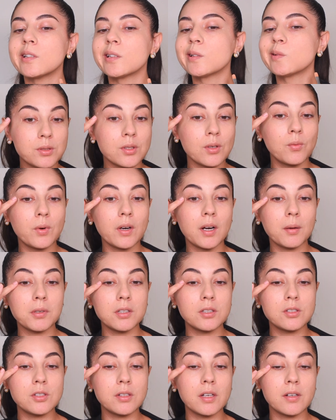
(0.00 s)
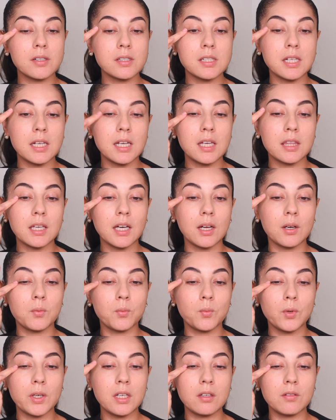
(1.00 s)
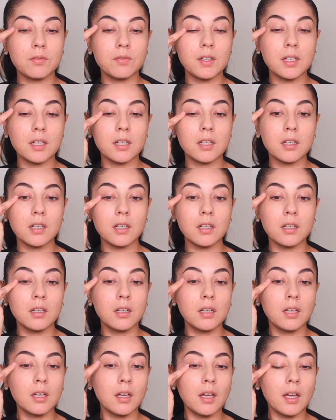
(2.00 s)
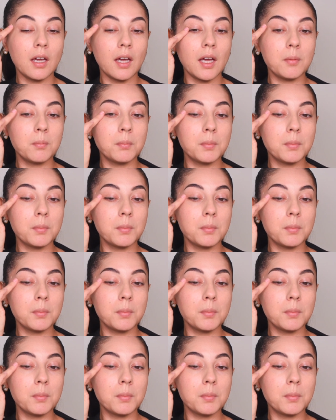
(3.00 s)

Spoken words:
So what I'm going to do now is take that ring finger and